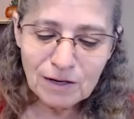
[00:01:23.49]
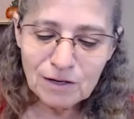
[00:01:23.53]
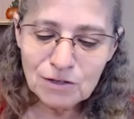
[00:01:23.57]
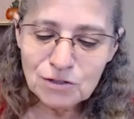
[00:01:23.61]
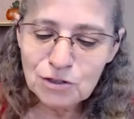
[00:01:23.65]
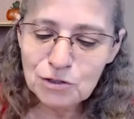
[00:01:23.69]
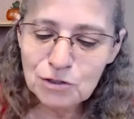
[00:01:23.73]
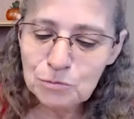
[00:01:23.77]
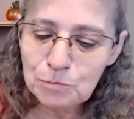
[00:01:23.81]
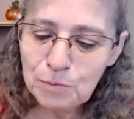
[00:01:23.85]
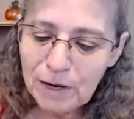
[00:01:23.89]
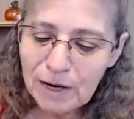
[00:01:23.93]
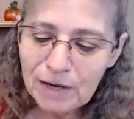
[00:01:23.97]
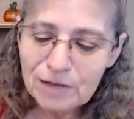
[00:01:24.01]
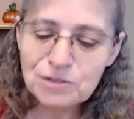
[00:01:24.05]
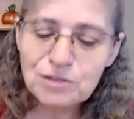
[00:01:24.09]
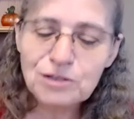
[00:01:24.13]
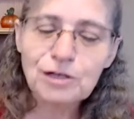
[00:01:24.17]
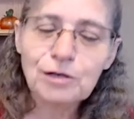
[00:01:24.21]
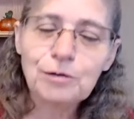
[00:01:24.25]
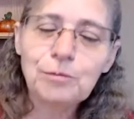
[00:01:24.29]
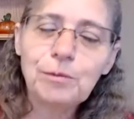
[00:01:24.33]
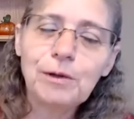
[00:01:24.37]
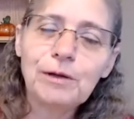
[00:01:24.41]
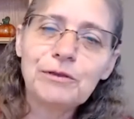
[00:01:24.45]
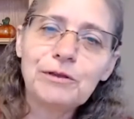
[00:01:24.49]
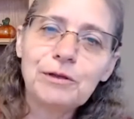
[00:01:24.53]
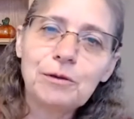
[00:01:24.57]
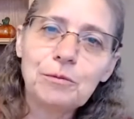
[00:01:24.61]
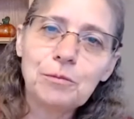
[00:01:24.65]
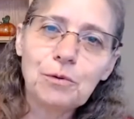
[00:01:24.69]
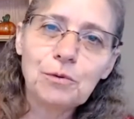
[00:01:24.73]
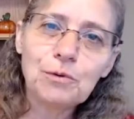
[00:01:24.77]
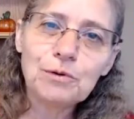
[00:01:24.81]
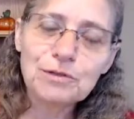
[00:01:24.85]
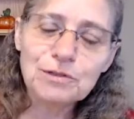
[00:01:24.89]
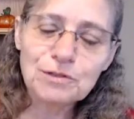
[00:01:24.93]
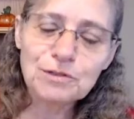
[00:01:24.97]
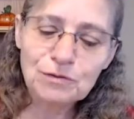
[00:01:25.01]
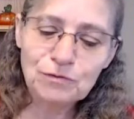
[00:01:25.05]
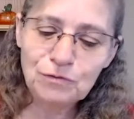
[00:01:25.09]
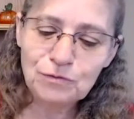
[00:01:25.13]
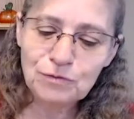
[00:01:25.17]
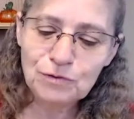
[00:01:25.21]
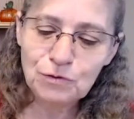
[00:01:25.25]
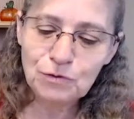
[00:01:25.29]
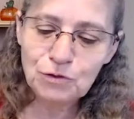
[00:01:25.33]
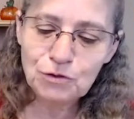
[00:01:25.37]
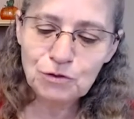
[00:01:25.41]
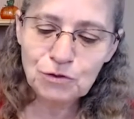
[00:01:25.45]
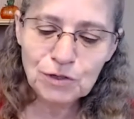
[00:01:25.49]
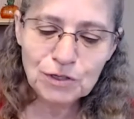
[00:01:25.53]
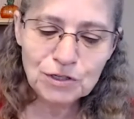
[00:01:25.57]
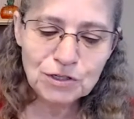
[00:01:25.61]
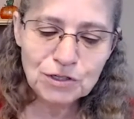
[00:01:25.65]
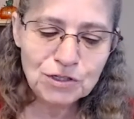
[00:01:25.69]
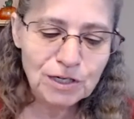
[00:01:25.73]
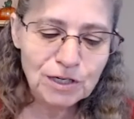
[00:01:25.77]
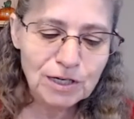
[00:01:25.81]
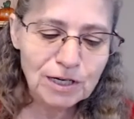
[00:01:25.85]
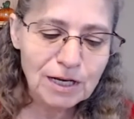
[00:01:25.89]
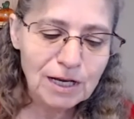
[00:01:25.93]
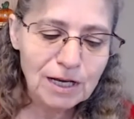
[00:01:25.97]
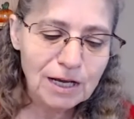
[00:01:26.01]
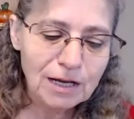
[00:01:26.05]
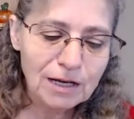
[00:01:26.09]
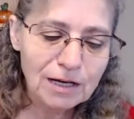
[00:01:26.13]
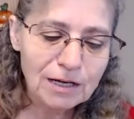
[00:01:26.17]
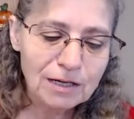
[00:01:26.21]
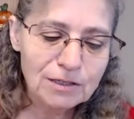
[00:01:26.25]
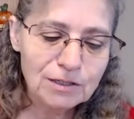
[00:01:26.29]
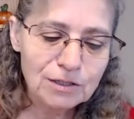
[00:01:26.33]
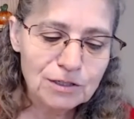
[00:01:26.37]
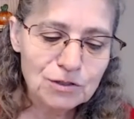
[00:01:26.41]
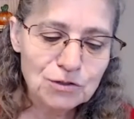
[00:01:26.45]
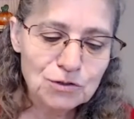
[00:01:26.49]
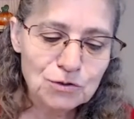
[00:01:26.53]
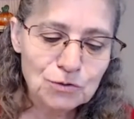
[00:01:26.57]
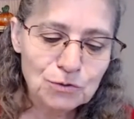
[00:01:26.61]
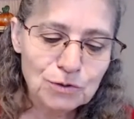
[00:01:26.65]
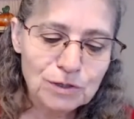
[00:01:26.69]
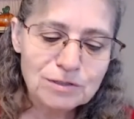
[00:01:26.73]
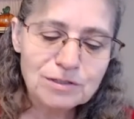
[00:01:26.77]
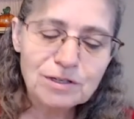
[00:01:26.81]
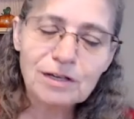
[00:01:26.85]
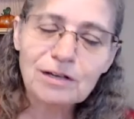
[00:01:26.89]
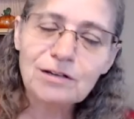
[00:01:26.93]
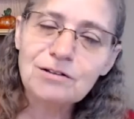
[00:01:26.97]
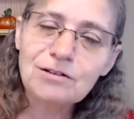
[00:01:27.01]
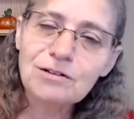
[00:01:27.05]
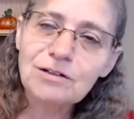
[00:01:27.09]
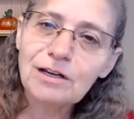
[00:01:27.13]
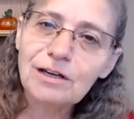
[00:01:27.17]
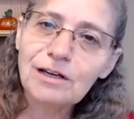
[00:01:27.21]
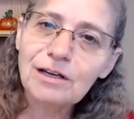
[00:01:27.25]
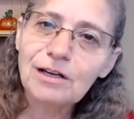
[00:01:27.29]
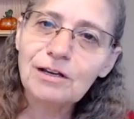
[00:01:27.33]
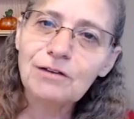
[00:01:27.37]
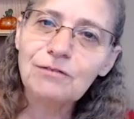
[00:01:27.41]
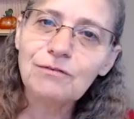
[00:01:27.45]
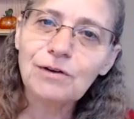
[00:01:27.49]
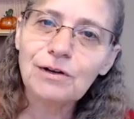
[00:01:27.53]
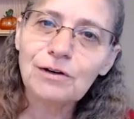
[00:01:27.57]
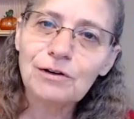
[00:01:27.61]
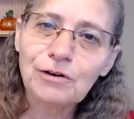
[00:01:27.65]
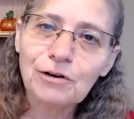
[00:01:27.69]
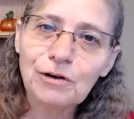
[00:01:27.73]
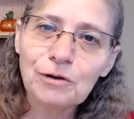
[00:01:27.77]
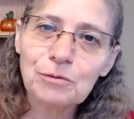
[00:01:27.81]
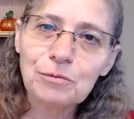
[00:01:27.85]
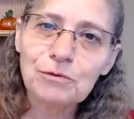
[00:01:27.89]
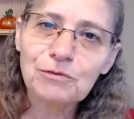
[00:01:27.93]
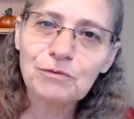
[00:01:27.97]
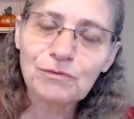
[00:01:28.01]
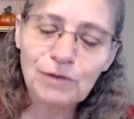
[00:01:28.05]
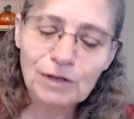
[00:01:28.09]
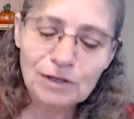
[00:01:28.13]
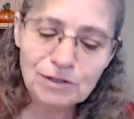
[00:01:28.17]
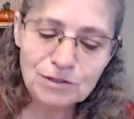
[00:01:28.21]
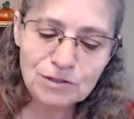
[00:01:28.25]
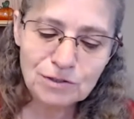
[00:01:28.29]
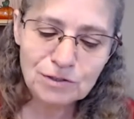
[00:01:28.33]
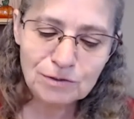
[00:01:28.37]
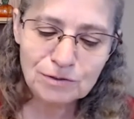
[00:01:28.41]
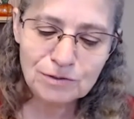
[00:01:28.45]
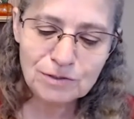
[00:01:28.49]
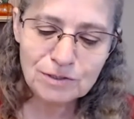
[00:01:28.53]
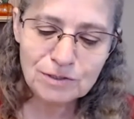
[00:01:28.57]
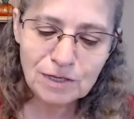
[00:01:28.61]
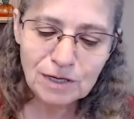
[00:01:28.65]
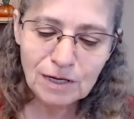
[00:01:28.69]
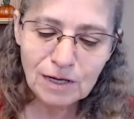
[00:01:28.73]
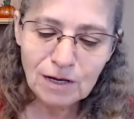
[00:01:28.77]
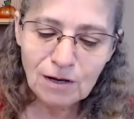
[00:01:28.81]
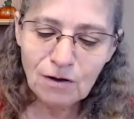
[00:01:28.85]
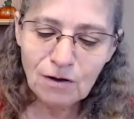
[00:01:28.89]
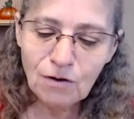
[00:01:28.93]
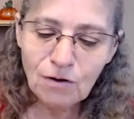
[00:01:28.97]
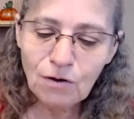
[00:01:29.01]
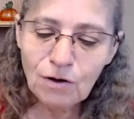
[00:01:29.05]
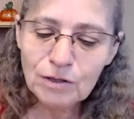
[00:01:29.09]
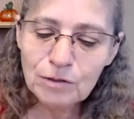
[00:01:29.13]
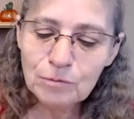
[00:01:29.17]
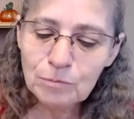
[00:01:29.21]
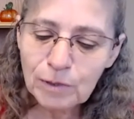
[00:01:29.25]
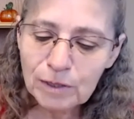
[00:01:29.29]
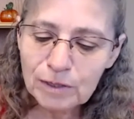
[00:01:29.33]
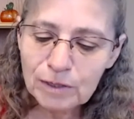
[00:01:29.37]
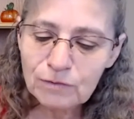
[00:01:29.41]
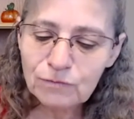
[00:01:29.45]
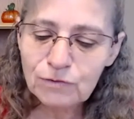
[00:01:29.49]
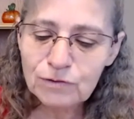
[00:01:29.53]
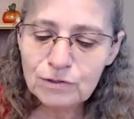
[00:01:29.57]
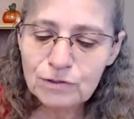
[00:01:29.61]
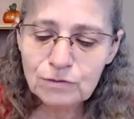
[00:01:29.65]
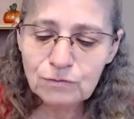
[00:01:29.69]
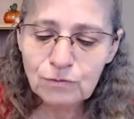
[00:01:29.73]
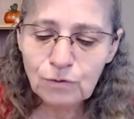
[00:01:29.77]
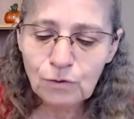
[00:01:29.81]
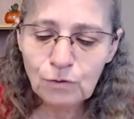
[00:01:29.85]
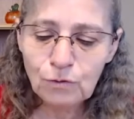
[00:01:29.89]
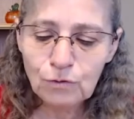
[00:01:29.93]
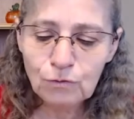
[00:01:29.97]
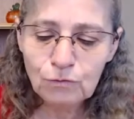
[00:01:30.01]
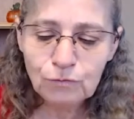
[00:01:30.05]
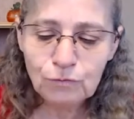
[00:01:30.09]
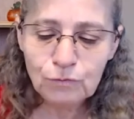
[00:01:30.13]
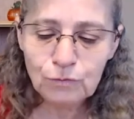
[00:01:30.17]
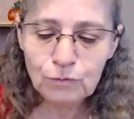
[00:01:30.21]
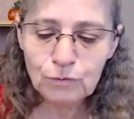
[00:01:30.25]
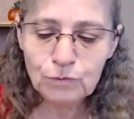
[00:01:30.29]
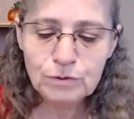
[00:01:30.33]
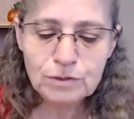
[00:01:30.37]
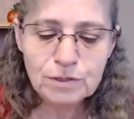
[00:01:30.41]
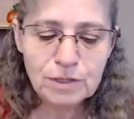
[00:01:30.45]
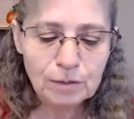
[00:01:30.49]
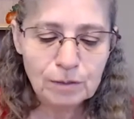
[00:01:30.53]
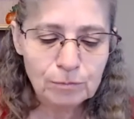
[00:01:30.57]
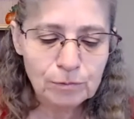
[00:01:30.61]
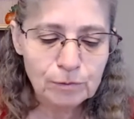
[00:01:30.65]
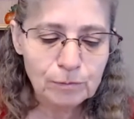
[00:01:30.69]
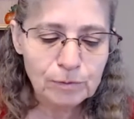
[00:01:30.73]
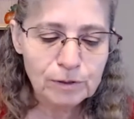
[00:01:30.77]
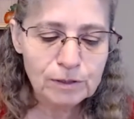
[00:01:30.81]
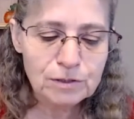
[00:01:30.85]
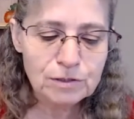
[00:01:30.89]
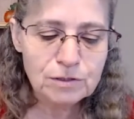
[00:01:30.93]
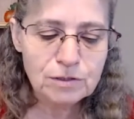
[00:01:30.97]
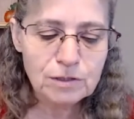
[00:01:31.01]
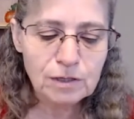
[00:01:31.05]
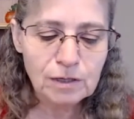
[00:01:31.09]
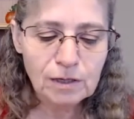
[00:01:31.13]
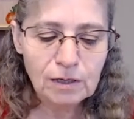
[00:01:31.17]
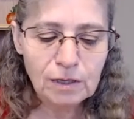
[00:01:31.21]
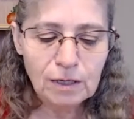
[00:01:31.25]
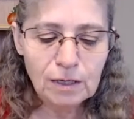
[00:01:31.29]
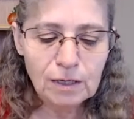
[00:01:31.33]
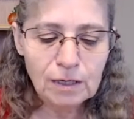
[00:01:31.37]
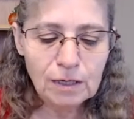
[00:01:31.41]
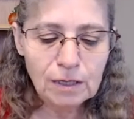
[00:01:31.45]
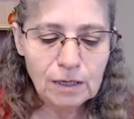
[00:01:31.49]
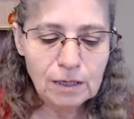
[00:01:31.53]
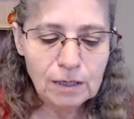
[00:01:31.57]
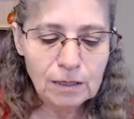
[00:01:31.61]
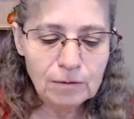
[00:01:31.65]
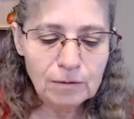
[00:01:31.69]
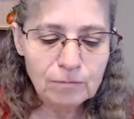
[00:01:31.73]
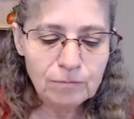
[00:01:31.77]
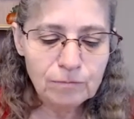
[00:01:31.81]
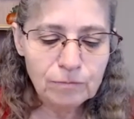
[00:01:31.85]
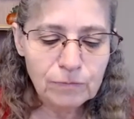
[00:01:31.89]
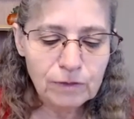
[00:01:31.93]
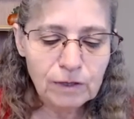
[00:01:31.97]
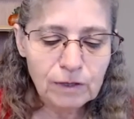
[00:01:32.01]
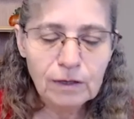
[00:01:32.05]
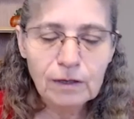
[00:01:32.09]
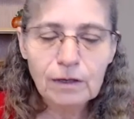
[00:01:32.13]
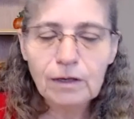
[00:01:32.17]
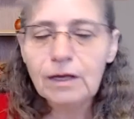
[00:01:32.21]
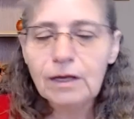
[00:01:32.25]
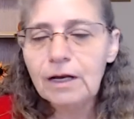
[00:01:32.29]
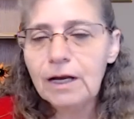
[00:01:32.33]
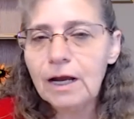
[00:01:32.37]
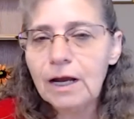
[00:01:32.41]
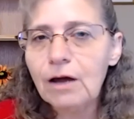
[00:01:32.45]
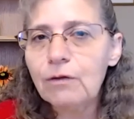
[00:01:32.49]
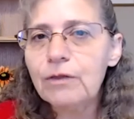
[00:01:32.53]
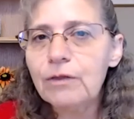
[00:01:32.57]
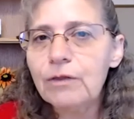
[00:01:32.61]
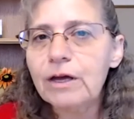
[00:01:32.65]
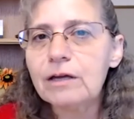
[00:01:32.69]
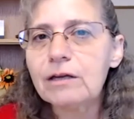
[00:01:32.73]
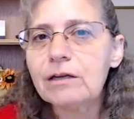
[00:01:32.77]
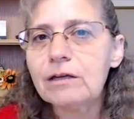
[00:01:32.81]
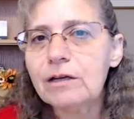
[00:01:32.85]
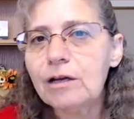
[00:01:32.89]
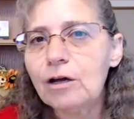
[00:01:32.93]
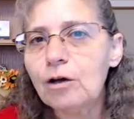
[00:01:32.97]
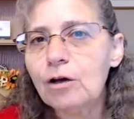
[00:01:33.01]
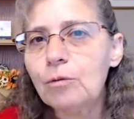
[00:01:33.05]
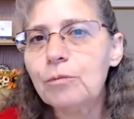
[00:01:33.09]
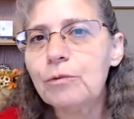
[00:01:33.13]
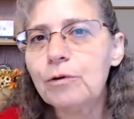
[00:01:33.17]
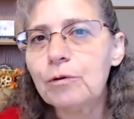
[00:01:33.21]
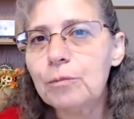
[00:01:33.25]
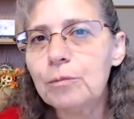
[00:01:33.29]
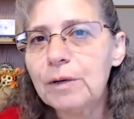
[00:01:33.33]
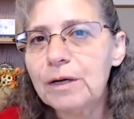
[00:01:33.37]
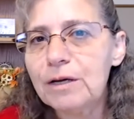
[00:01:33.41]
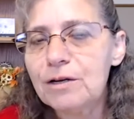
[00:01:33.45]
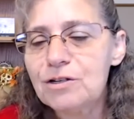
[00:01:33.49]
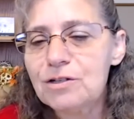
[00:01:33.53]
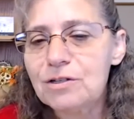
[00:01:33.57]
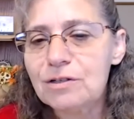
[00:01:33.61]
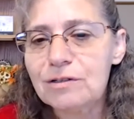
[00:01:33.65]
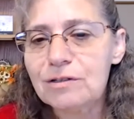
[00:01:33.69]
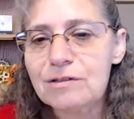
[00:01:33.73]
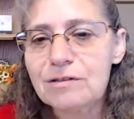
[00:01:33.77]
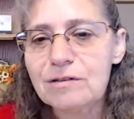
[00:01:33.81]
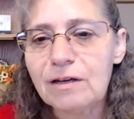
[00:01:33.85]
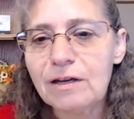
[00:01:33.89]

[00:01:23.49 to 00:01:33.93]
She's passionate about the importance of nutrition and enjoys educating veterinary professionals on the benefits of whole food supplements and how that can help their patients.